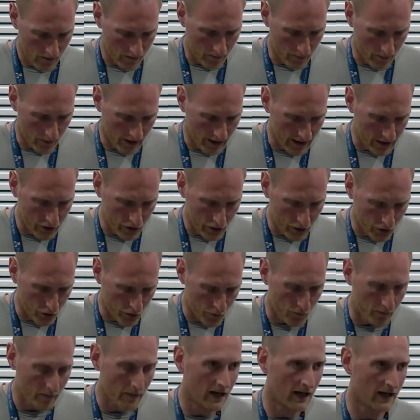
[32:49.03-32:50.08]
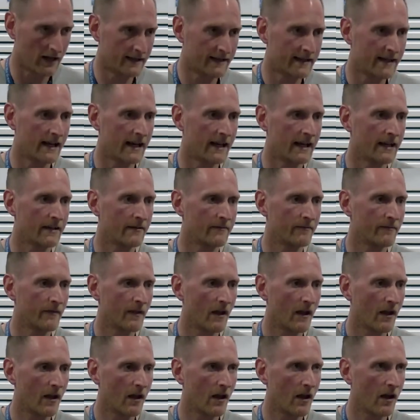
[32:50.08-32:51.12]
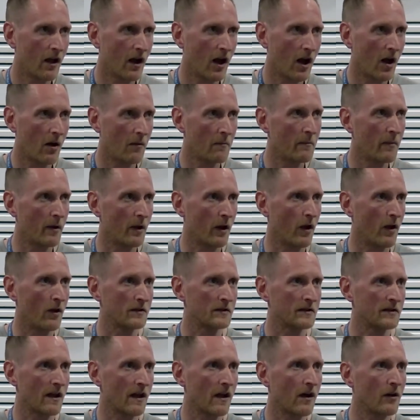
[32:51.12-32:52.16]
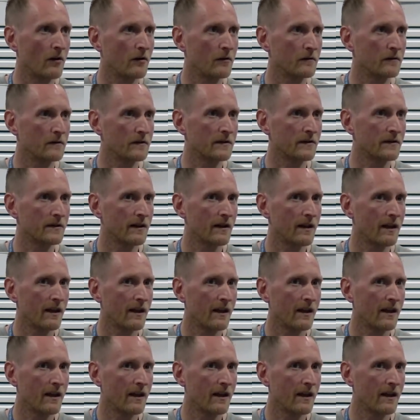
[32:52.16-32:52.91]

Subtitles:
but in humility, humble ourselves